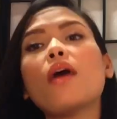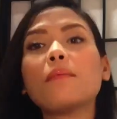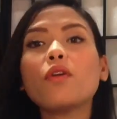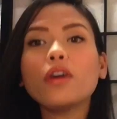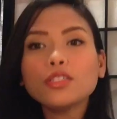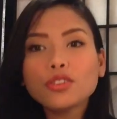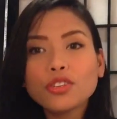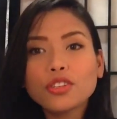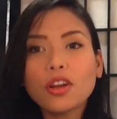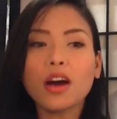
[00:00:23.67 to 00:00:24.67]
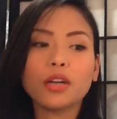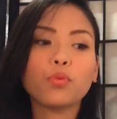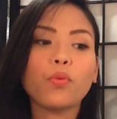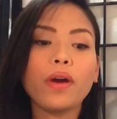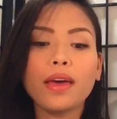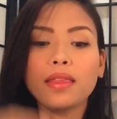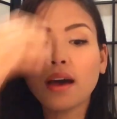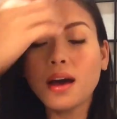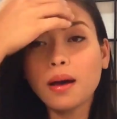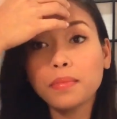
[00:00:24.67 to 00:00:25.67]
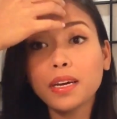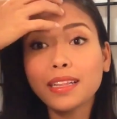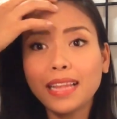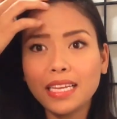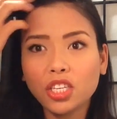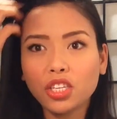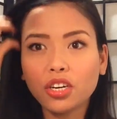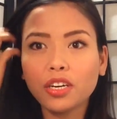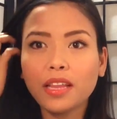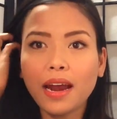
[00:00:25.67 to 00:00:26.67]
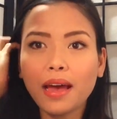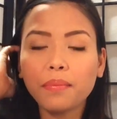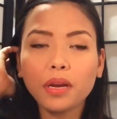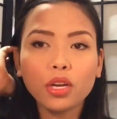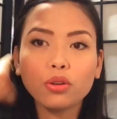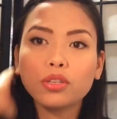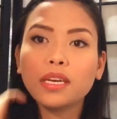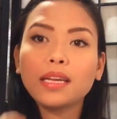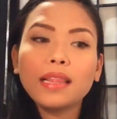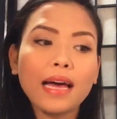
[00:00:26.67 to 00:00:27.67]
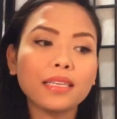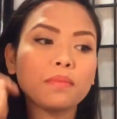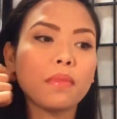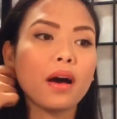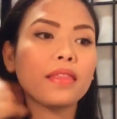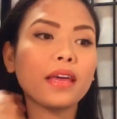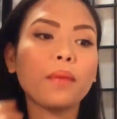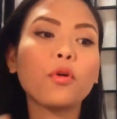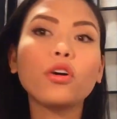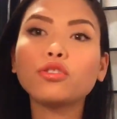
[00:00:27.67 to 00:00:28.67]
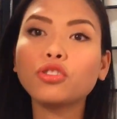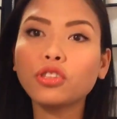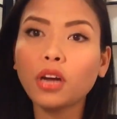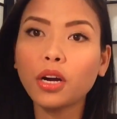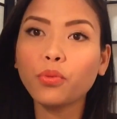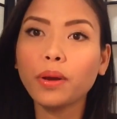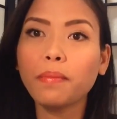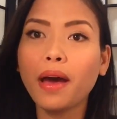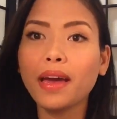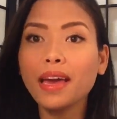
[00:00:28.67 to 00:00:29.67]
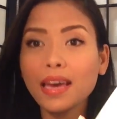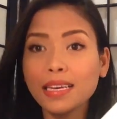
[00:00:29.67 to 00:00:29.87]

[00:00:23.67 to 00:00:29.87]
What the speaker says: I'm going to start with the cleanser that I have been using last month, and I'm going to start with my